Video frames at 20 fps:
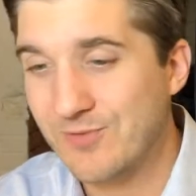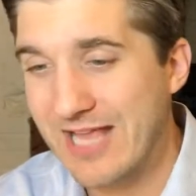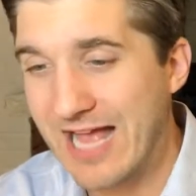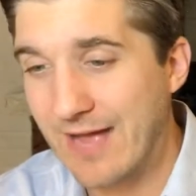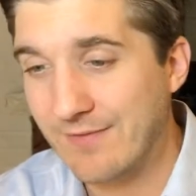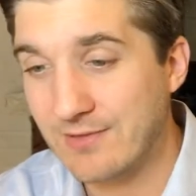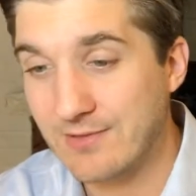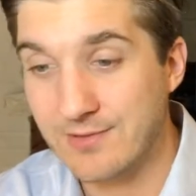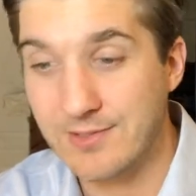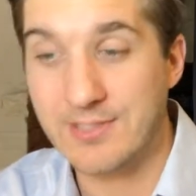We
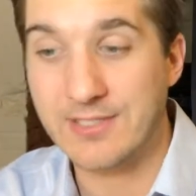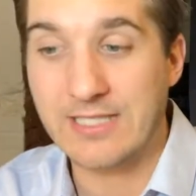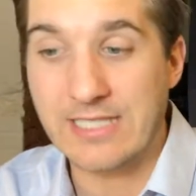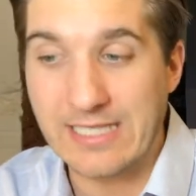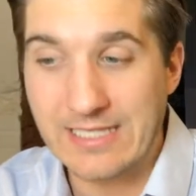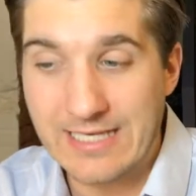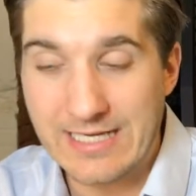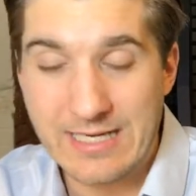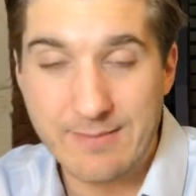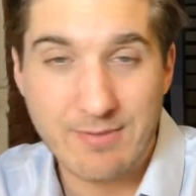haven't
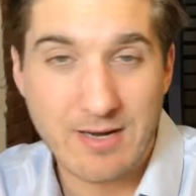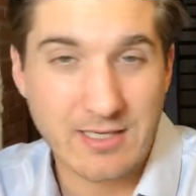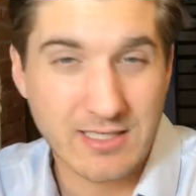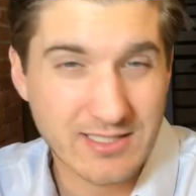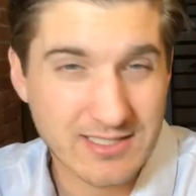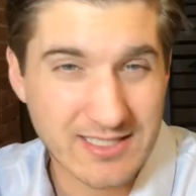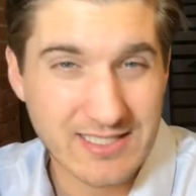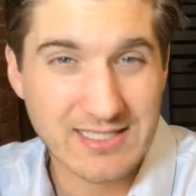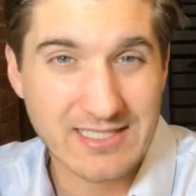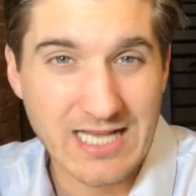seen
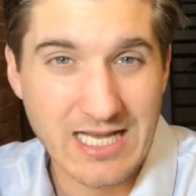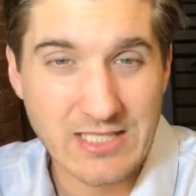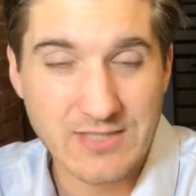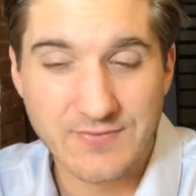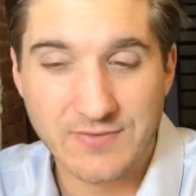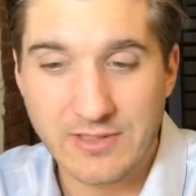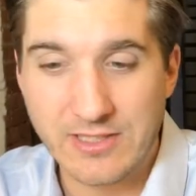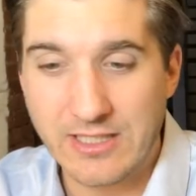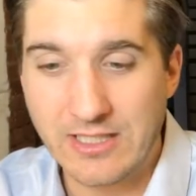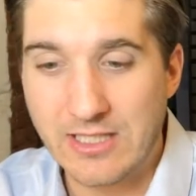anybody
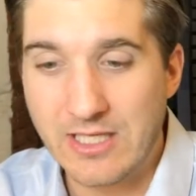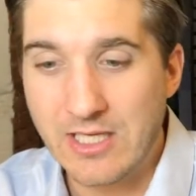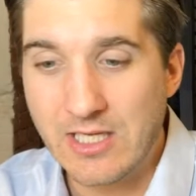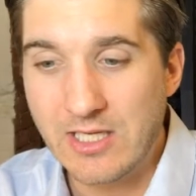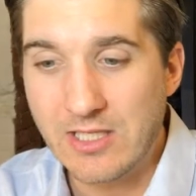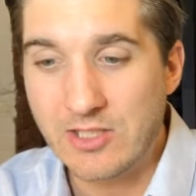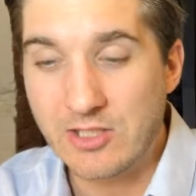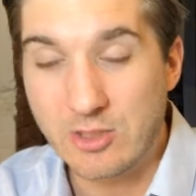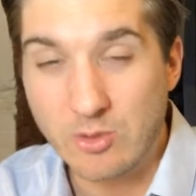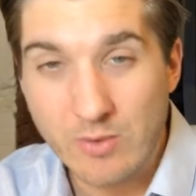successfully
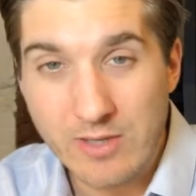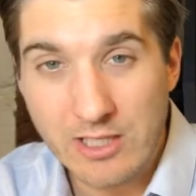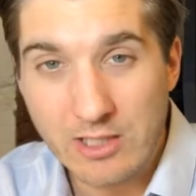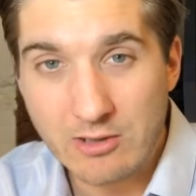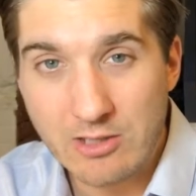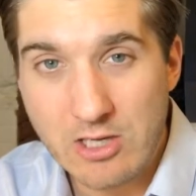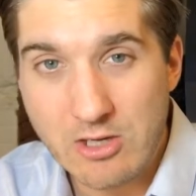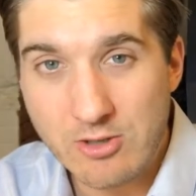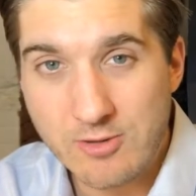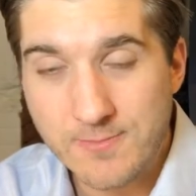doing a
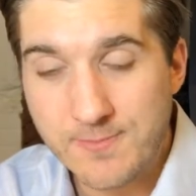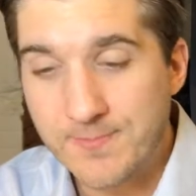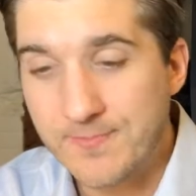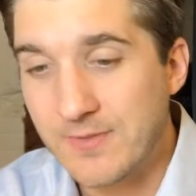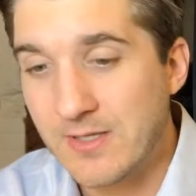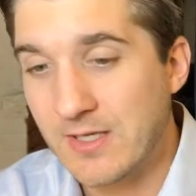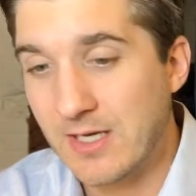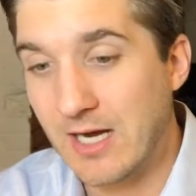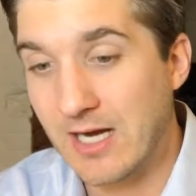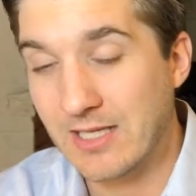loan,
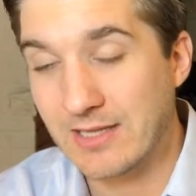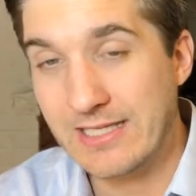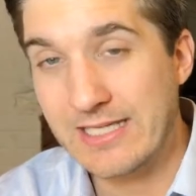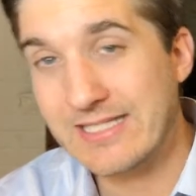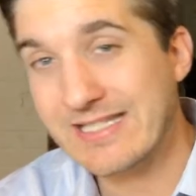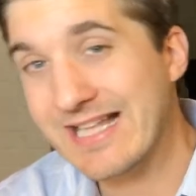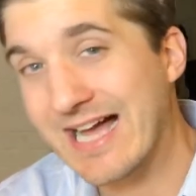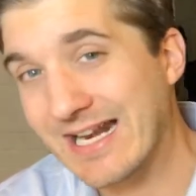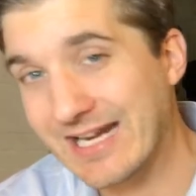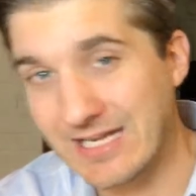at
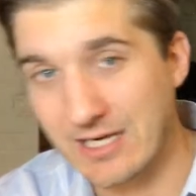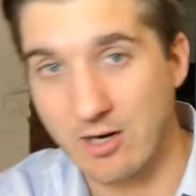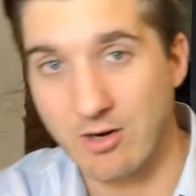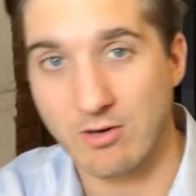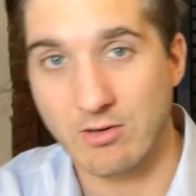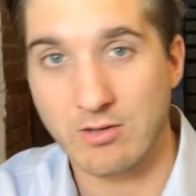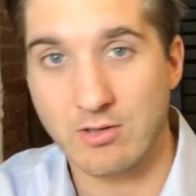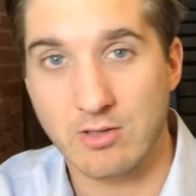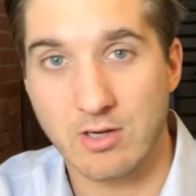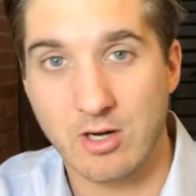least not in
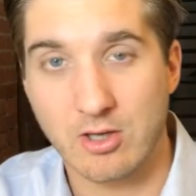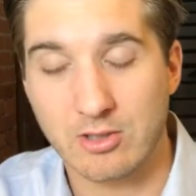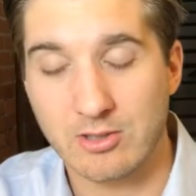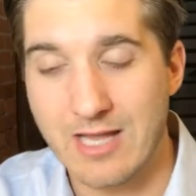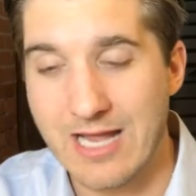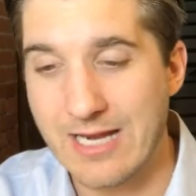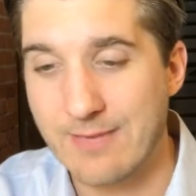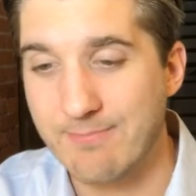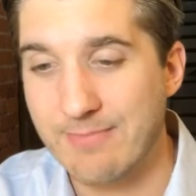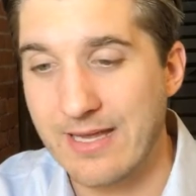our
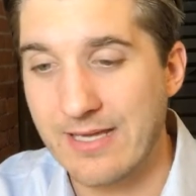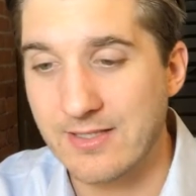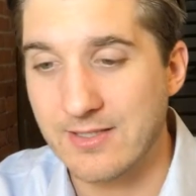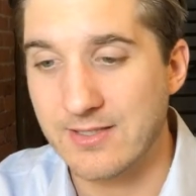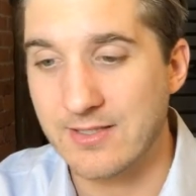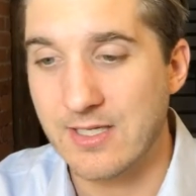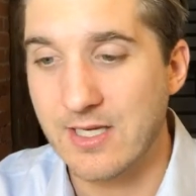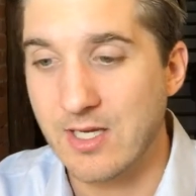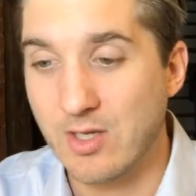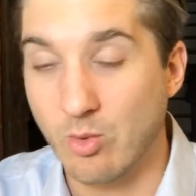client
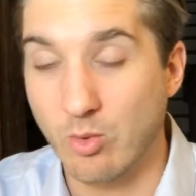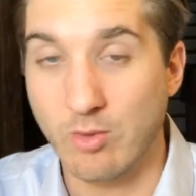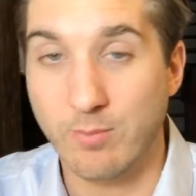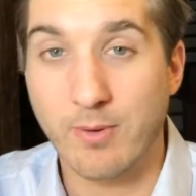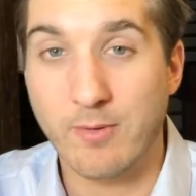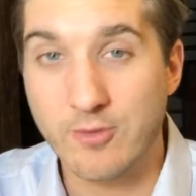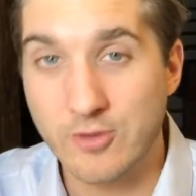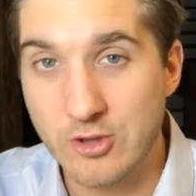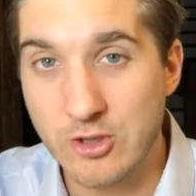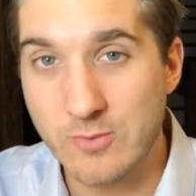base, or
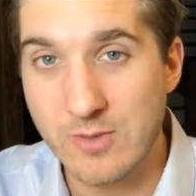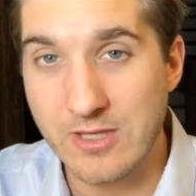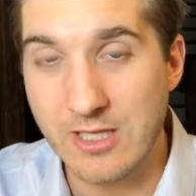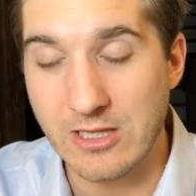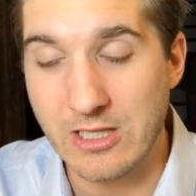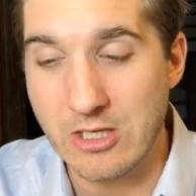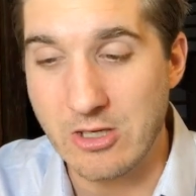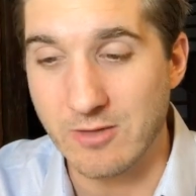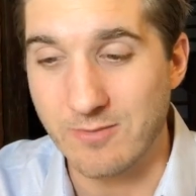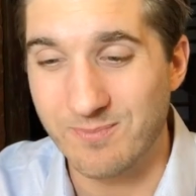pursuing
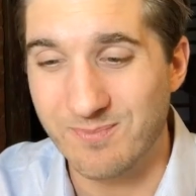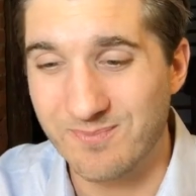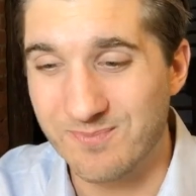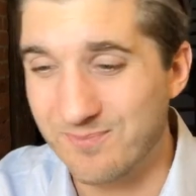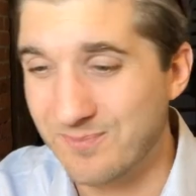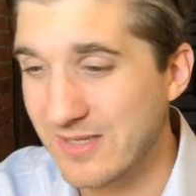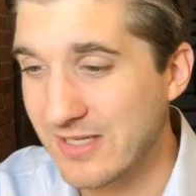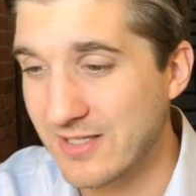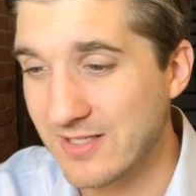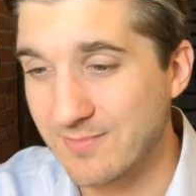the loan,
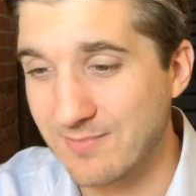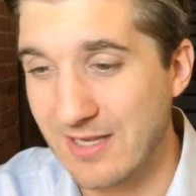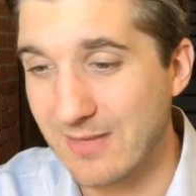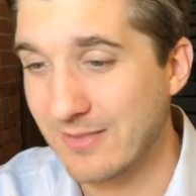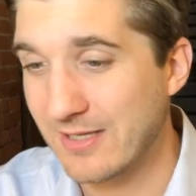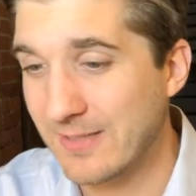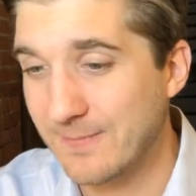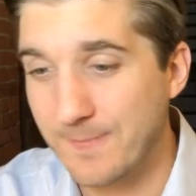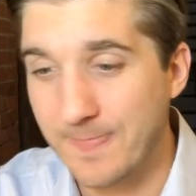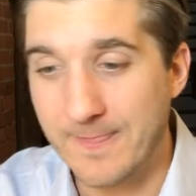because
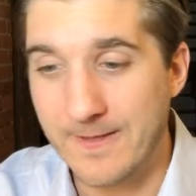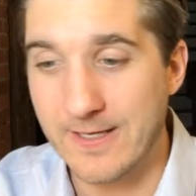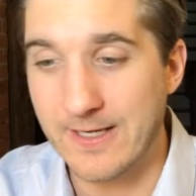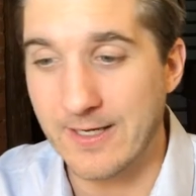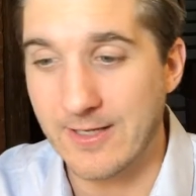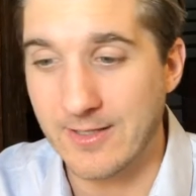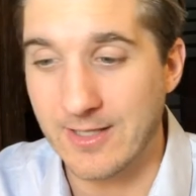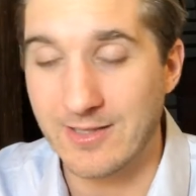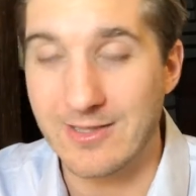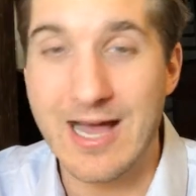maybe
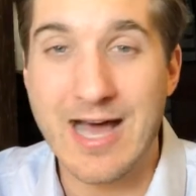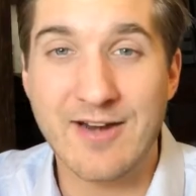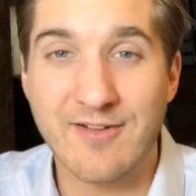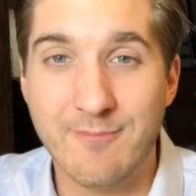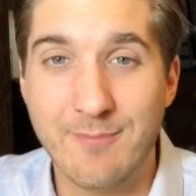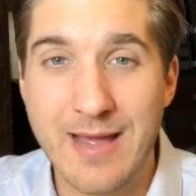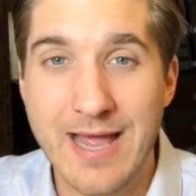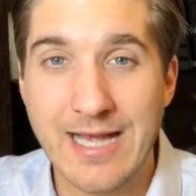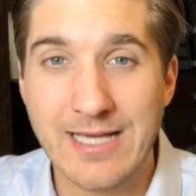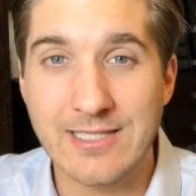a lot
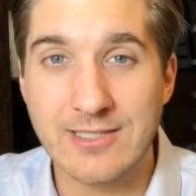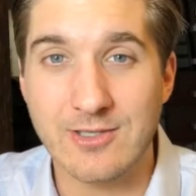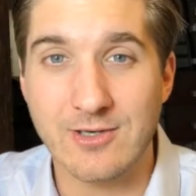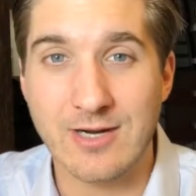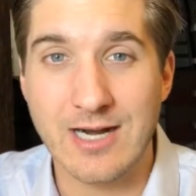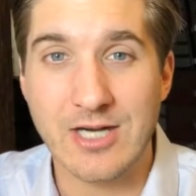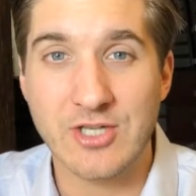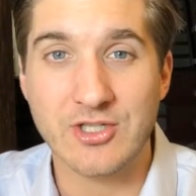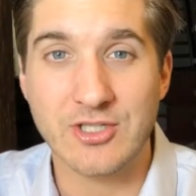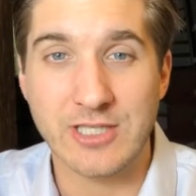of banks
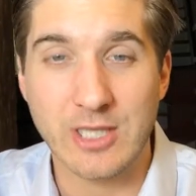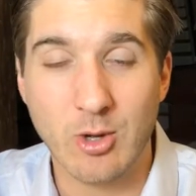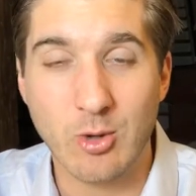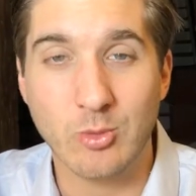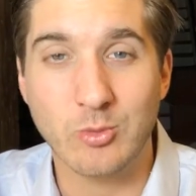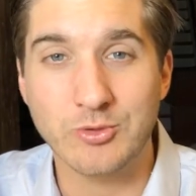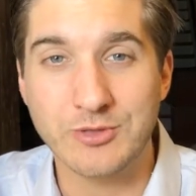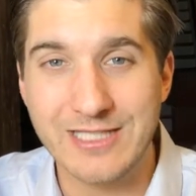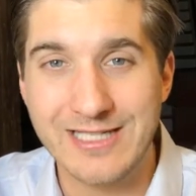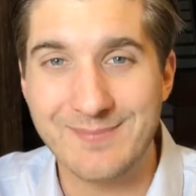are actually
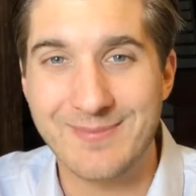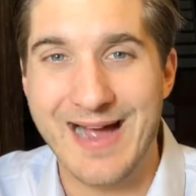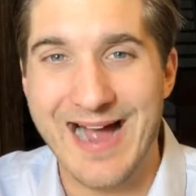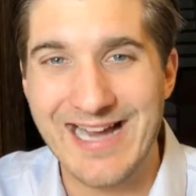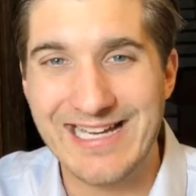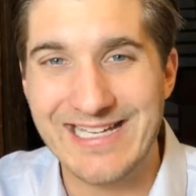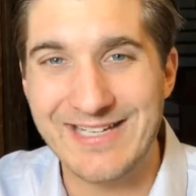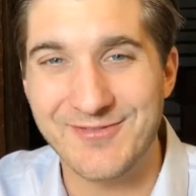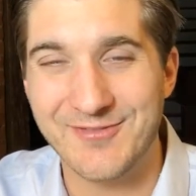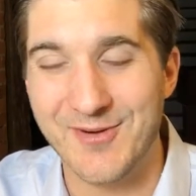holding
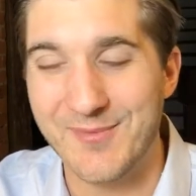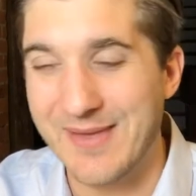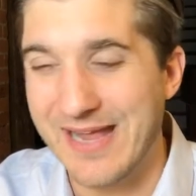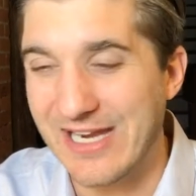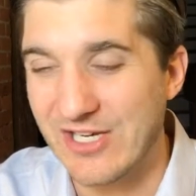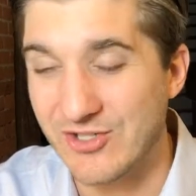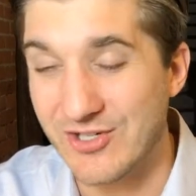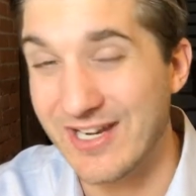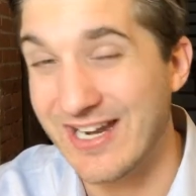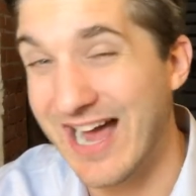back
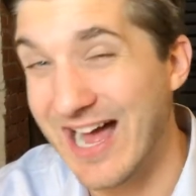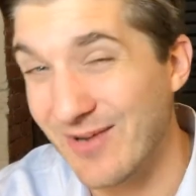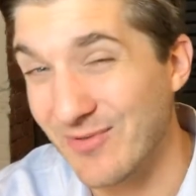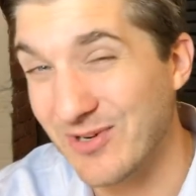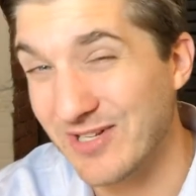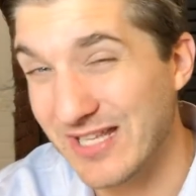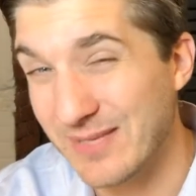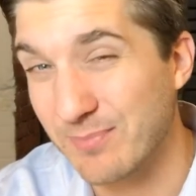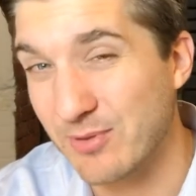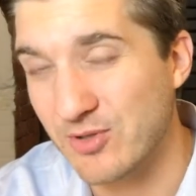information, not
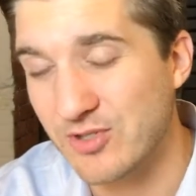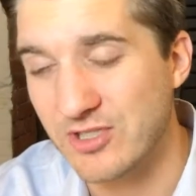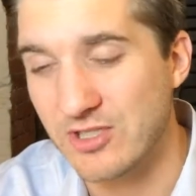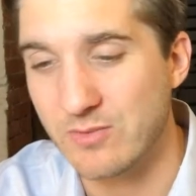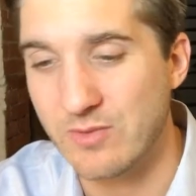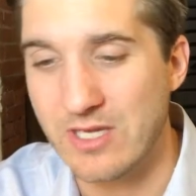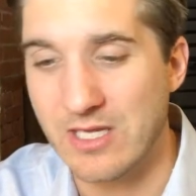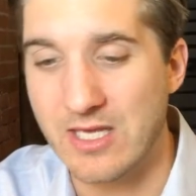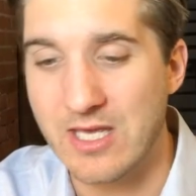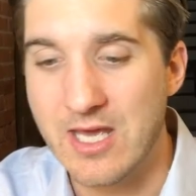really
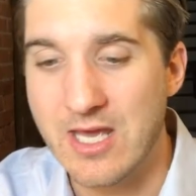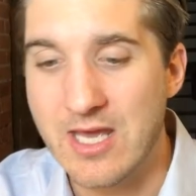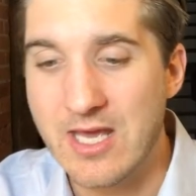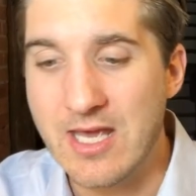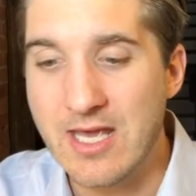pursuing